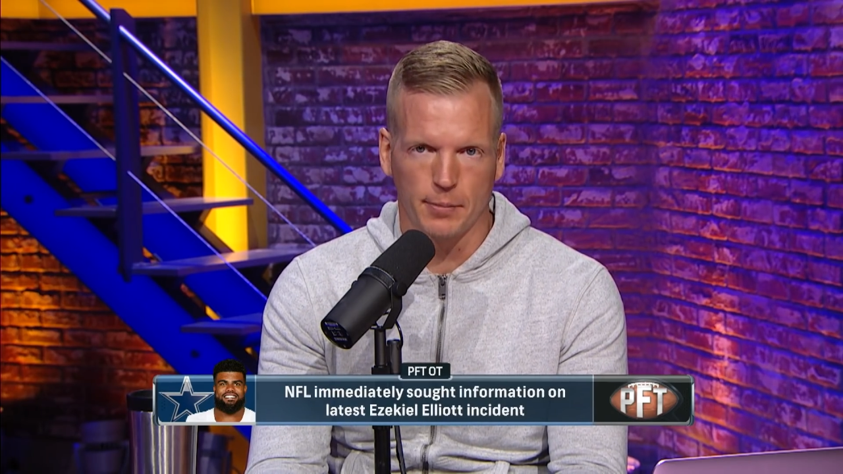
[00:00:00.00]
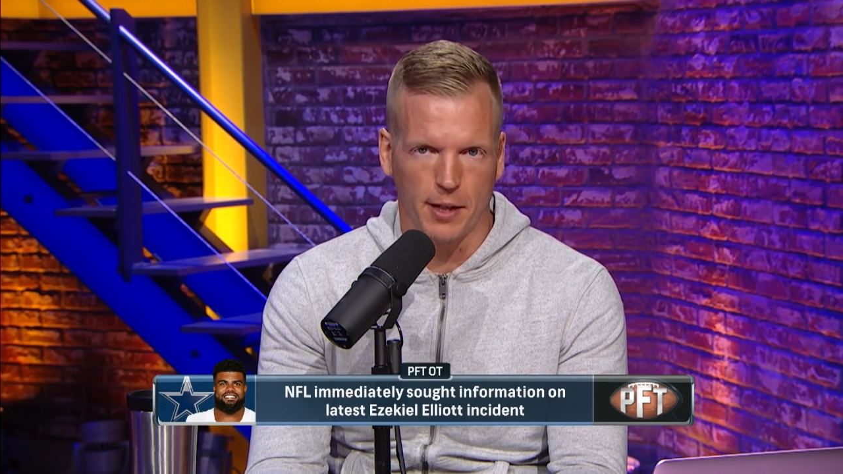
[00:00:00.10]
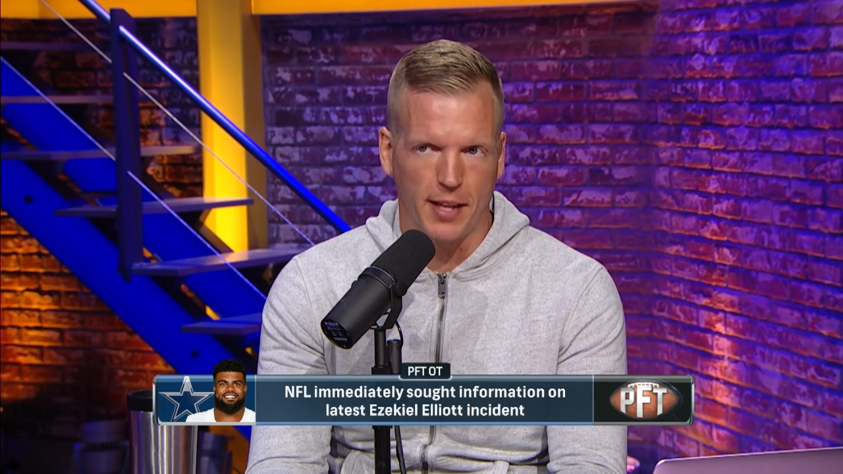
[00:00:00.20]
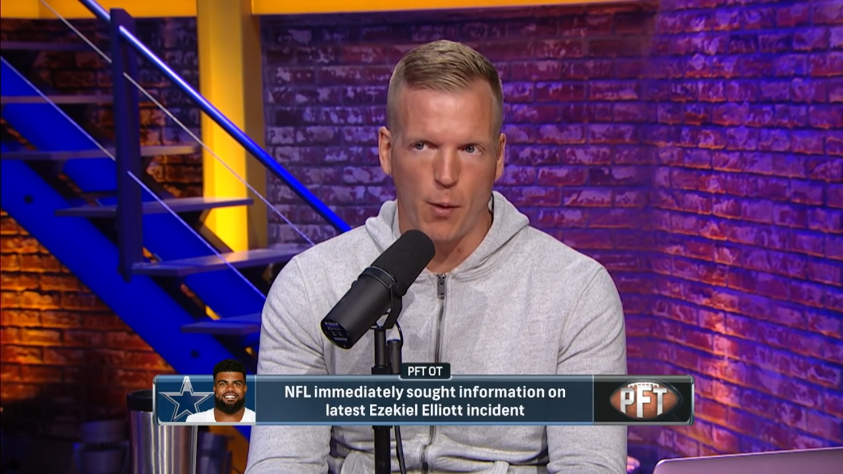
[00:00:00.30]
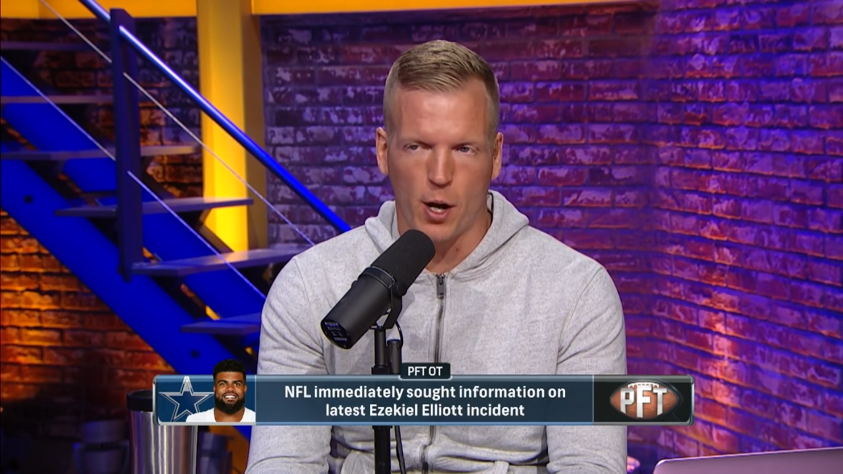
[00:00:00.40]

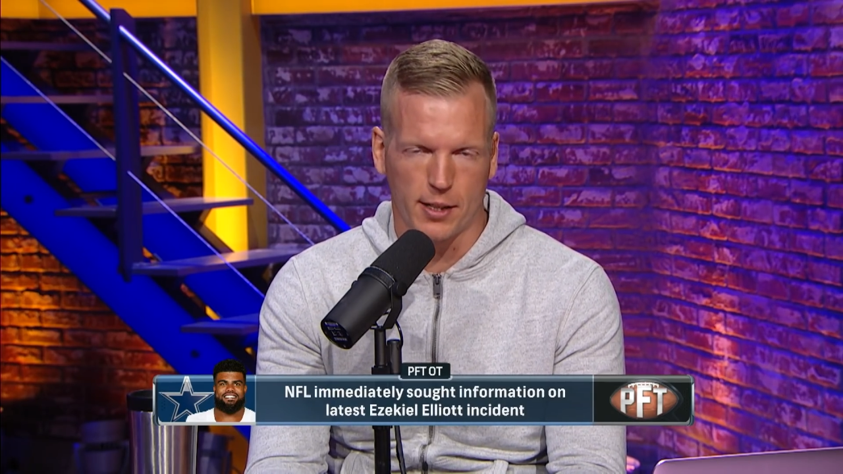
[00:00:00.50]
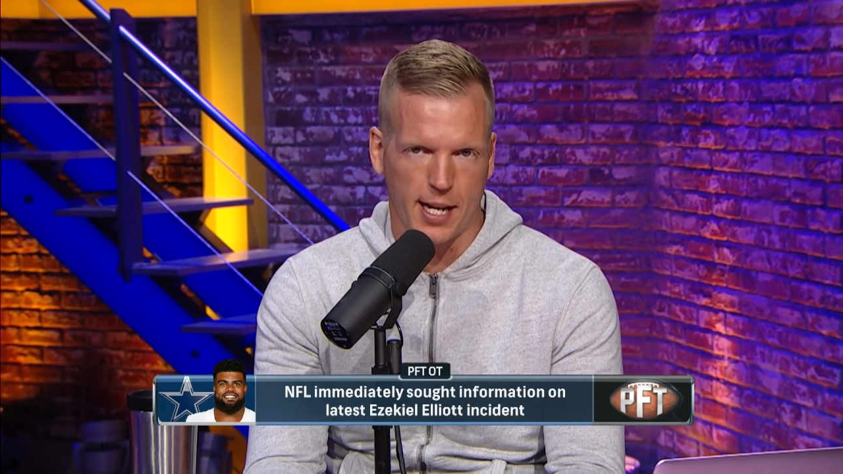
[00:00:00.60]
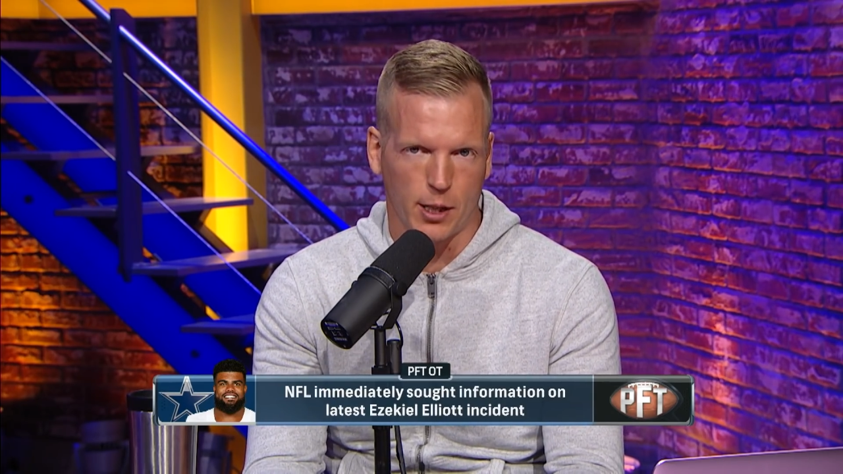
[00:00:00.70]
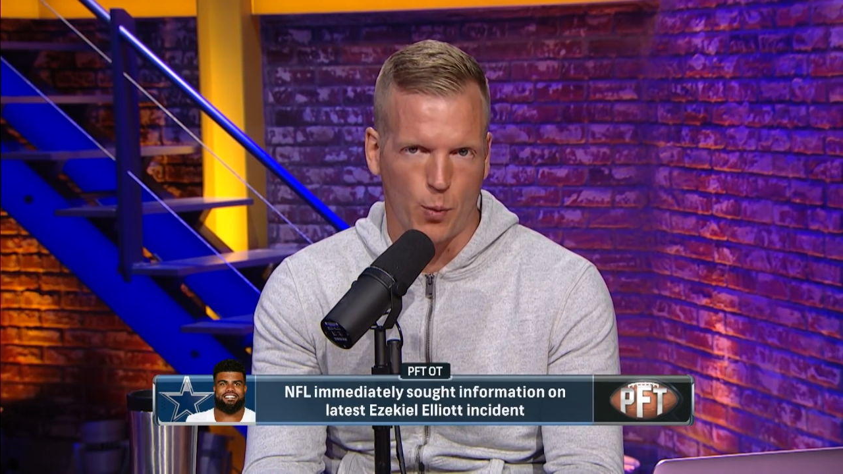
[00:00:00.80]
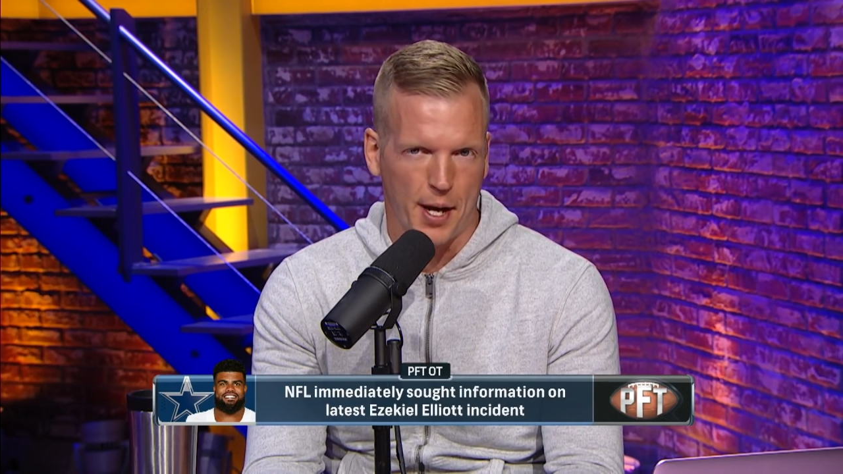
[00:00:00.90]
if they want to
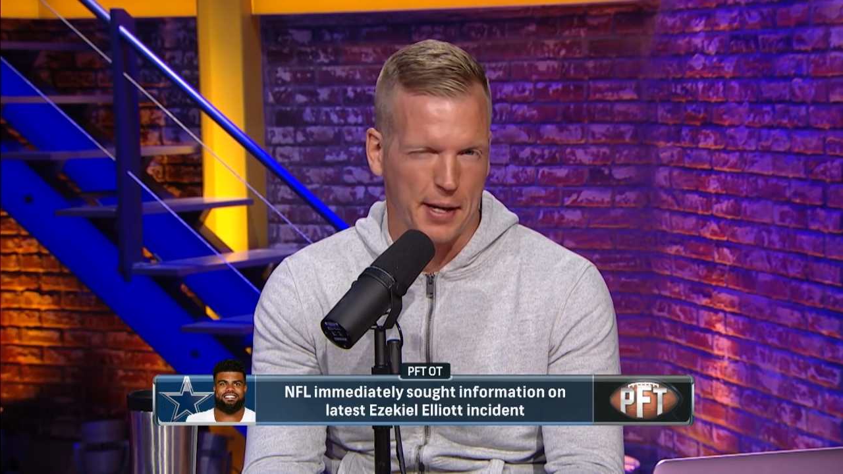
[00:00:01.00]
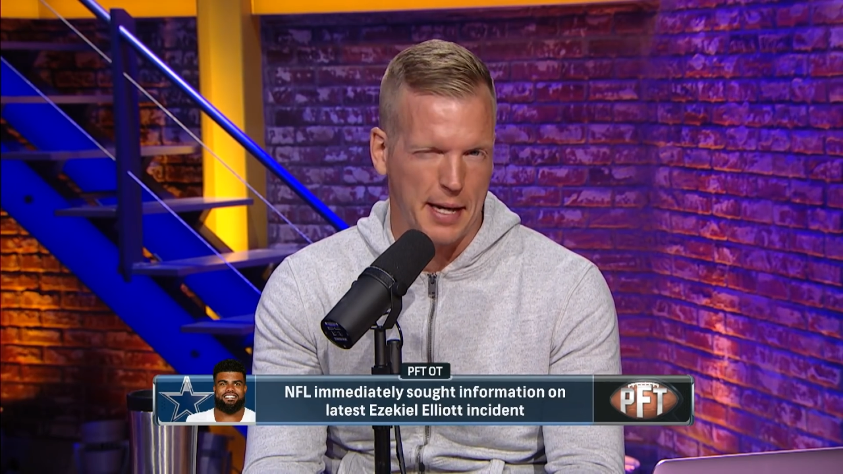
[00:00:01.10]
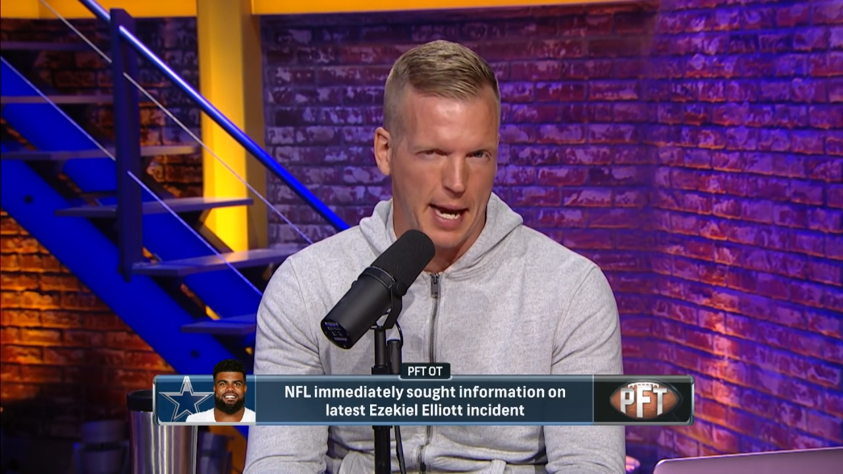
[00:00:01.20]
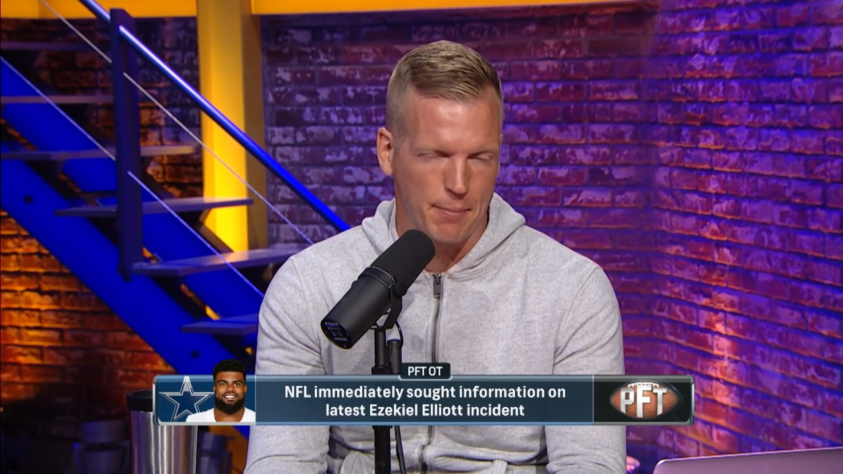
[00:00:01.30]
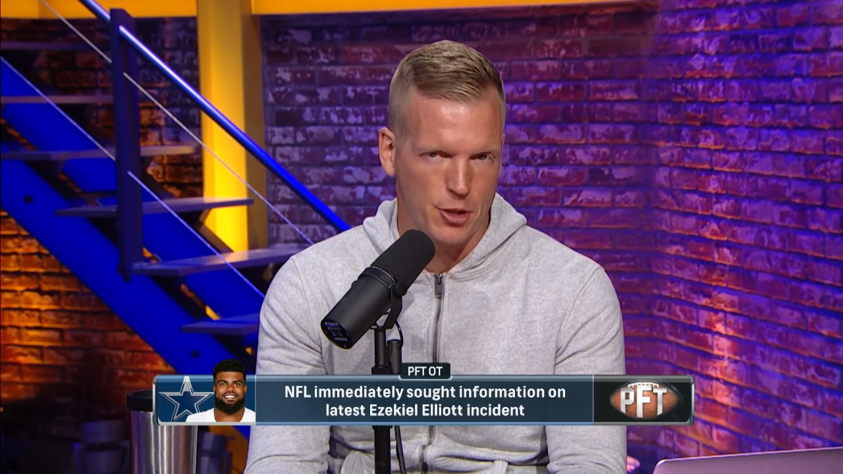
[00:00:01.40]
take away a
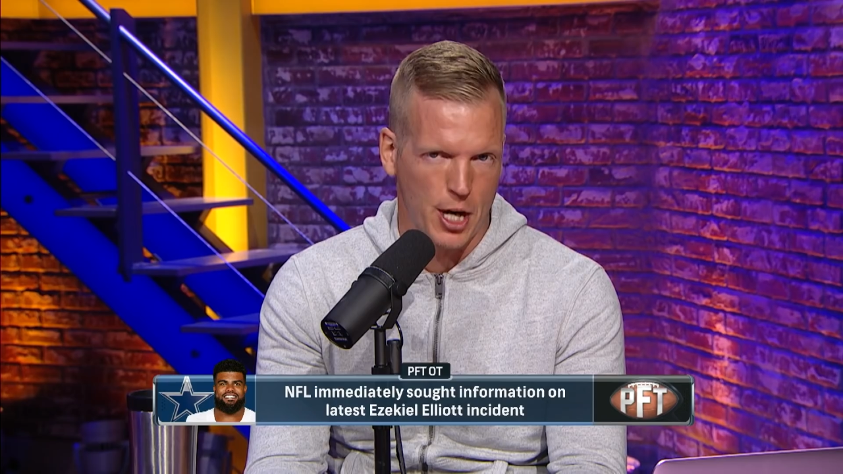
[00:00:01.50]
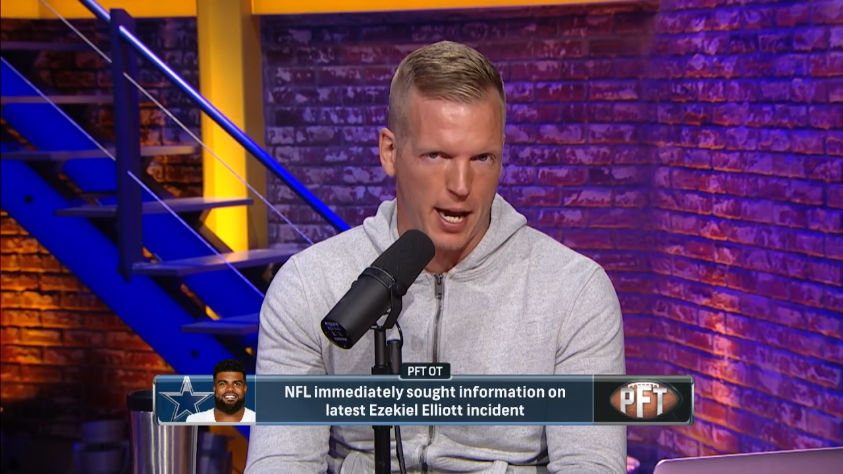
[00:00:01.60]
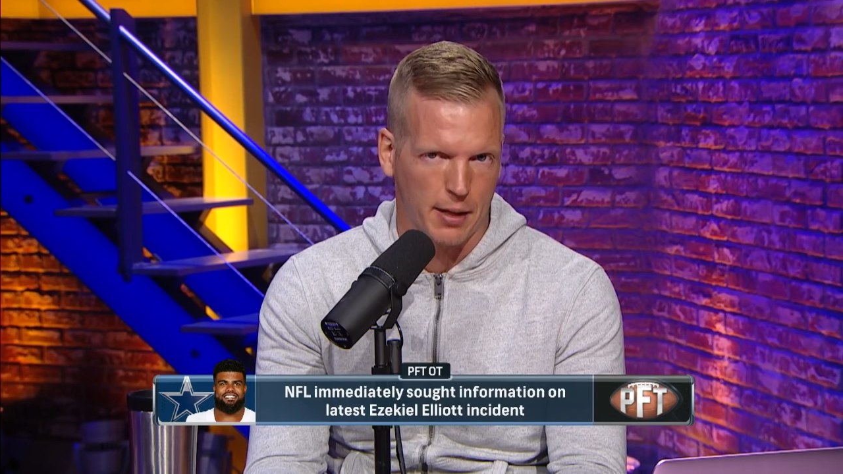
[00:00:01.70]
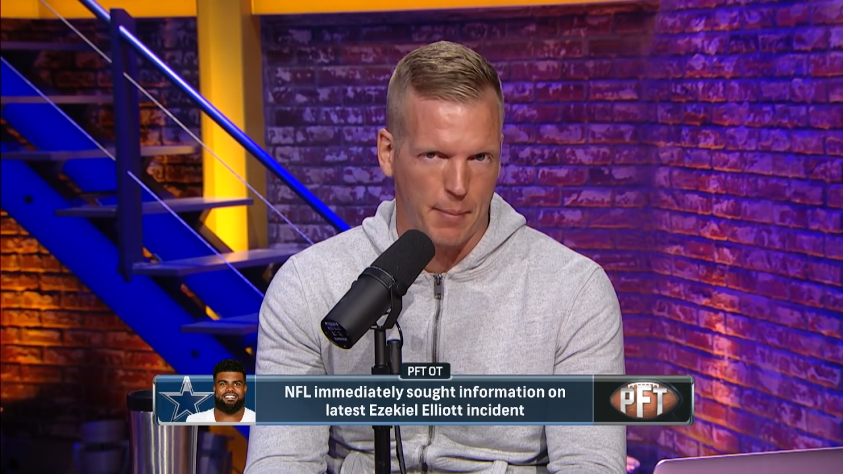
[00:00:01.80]
game check,